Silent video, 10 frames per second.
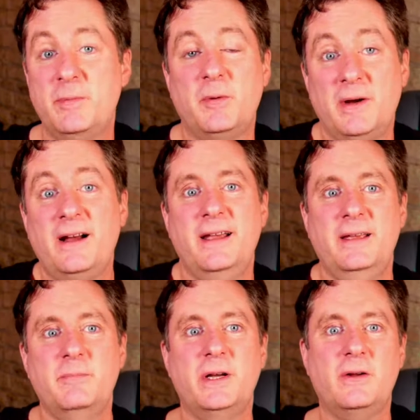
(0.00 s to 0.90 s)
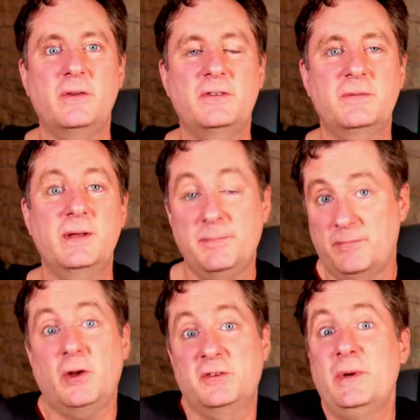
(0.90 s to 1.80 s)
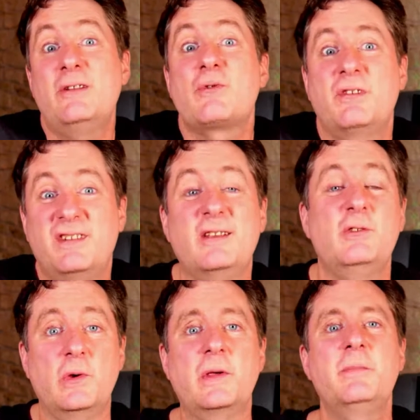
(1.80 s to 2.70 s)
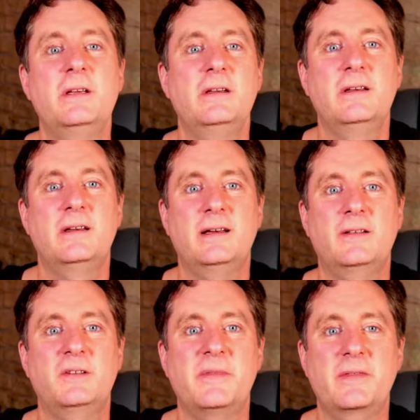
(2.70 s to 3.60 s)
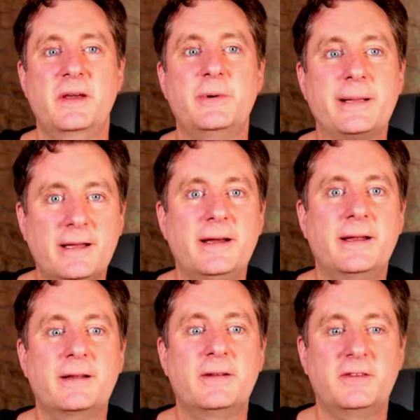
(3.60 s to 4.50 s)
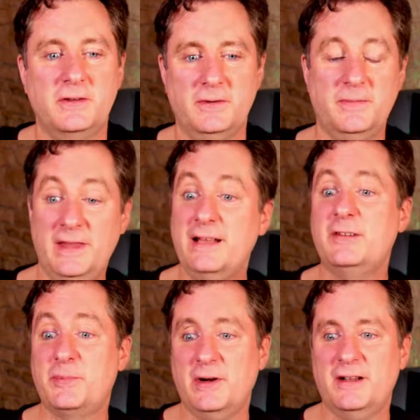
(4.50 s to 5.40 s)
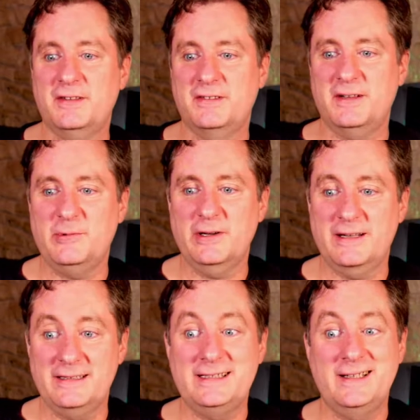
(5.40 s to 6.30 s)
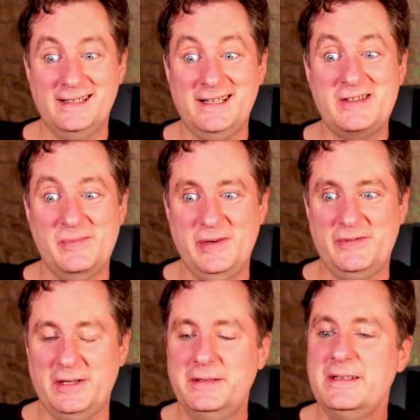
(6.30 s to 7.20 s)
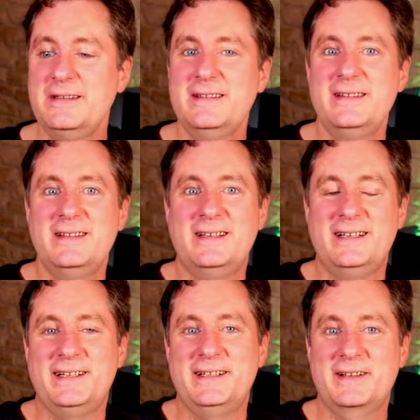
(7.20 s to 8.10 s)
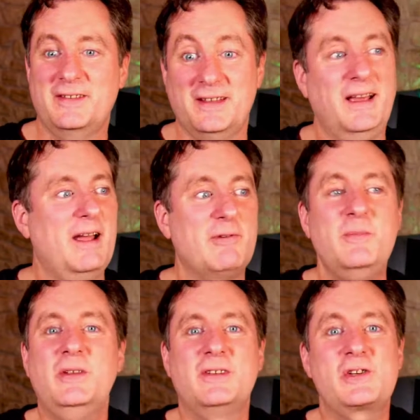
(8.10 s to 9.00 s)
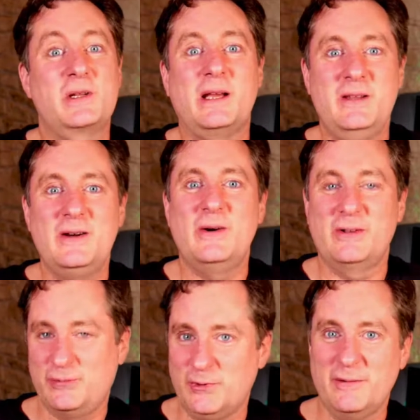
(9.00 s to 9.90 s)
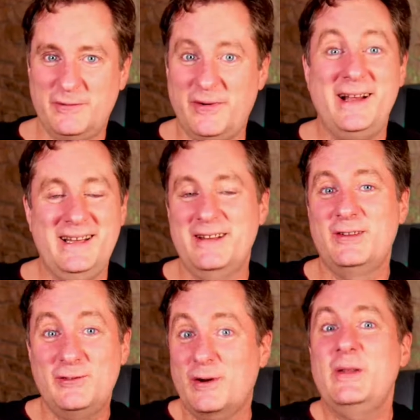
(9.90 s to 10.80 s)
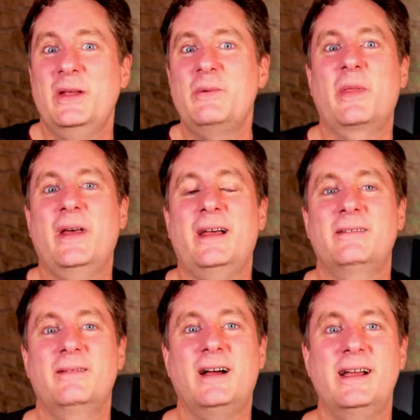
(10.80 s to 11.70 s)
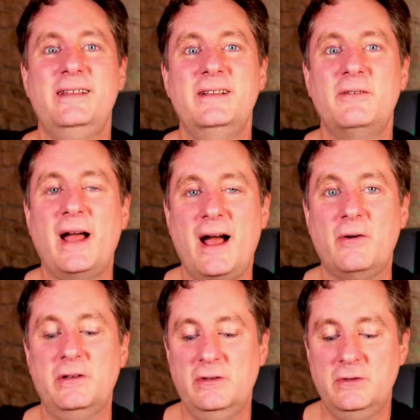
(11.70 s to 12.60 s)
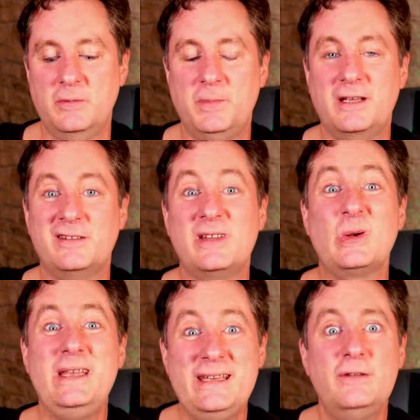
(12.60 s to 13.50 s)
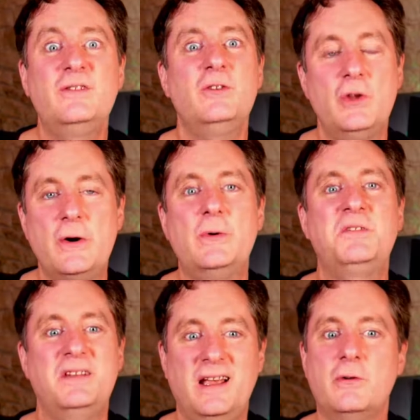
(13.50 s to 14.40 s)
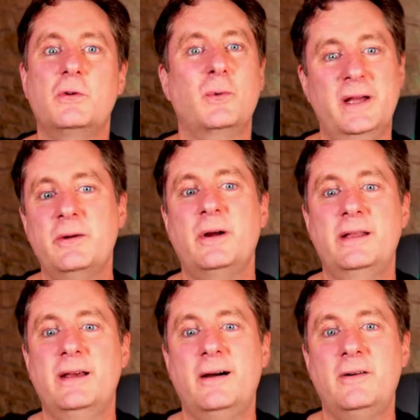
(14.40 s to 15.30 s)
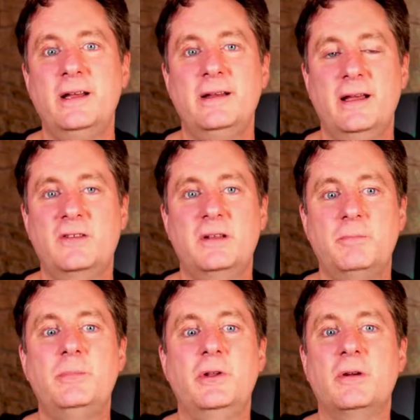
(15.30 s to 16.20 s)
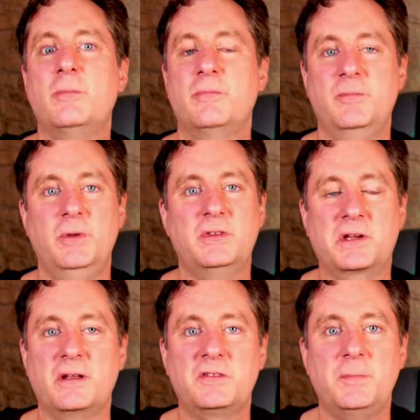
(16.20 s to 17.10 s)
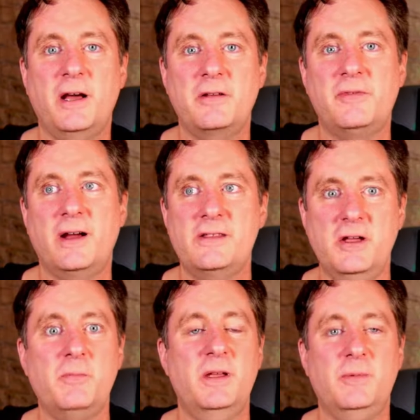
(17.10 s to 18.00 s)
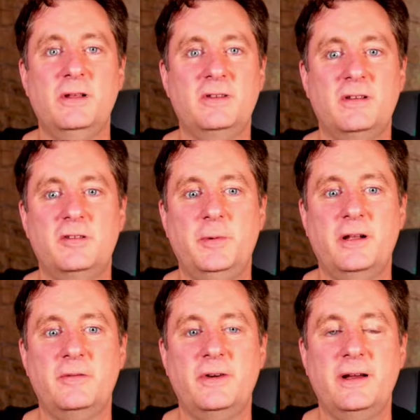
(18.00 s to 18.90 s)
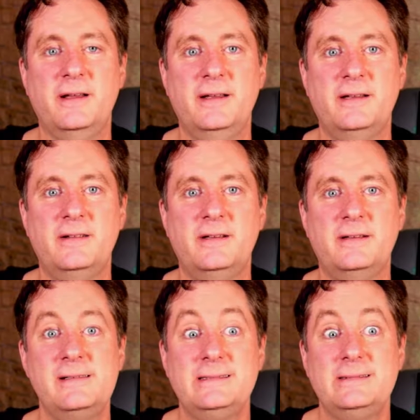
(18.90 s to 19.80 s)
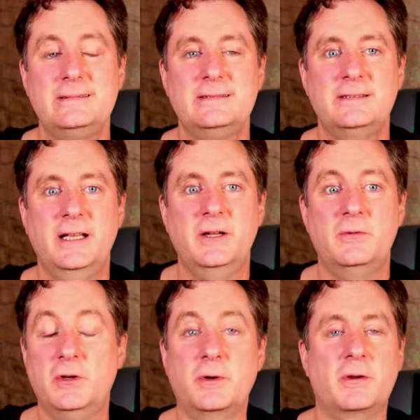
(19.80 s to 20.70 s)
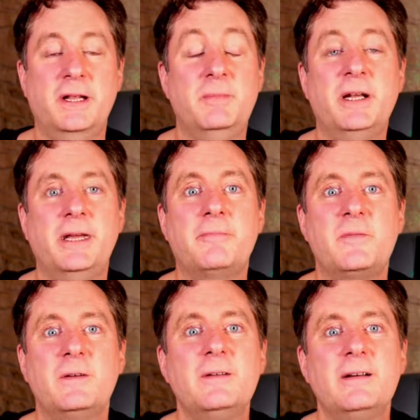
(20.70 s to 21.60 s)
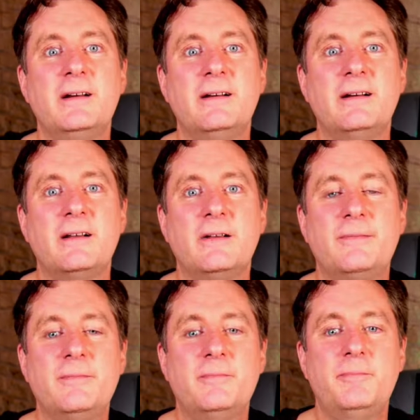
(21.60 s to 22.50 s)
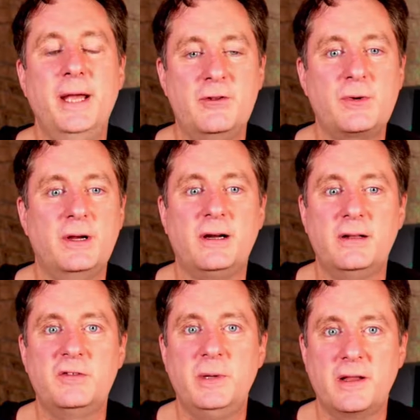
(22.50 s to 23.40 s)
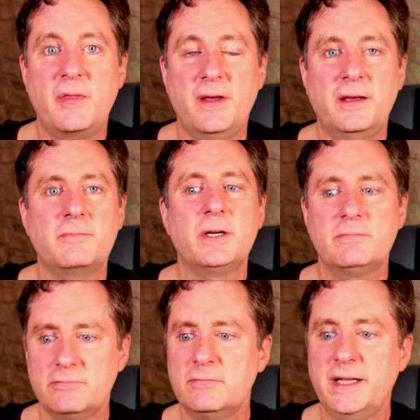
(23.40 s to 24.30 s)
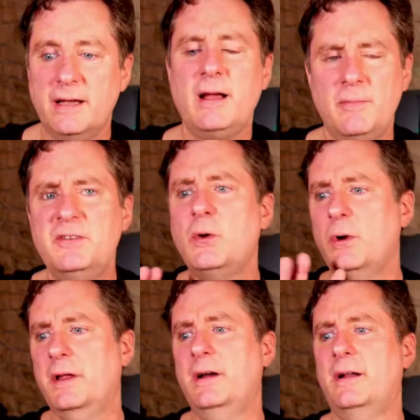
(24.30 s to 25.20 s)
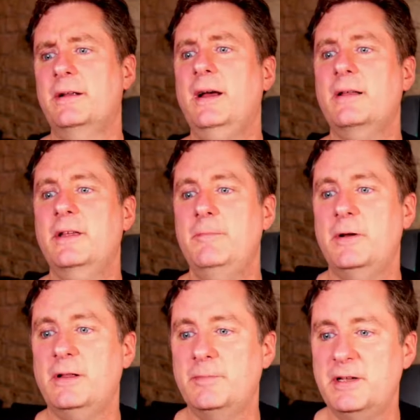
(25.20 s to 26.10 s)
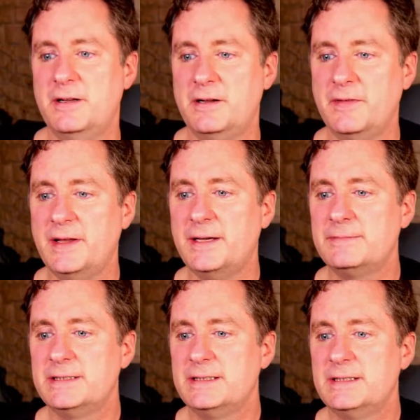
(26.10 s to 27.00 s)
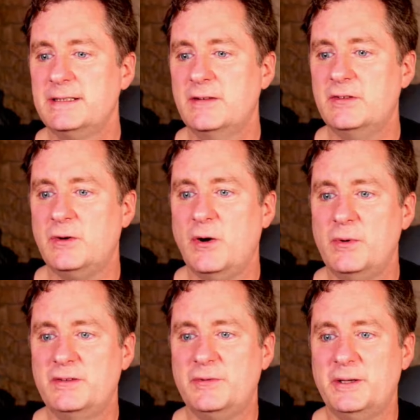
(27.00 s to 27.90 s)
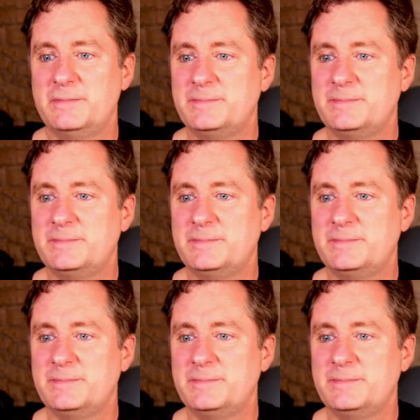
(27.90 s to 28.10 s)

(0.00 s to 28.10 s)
buying, but also interesting to them, something they would like. So that's a process I'm working on, and that should be fun. Because every musician I know is fighting and struggling with that idea of how to do it, because there is no standard way right now except put your music on Spotify, tell people it's on Spotify, and don't earn any money. Patreon has been a thing, but yeah, I'm still working on it. I'll keep you all updated on that. So always fun.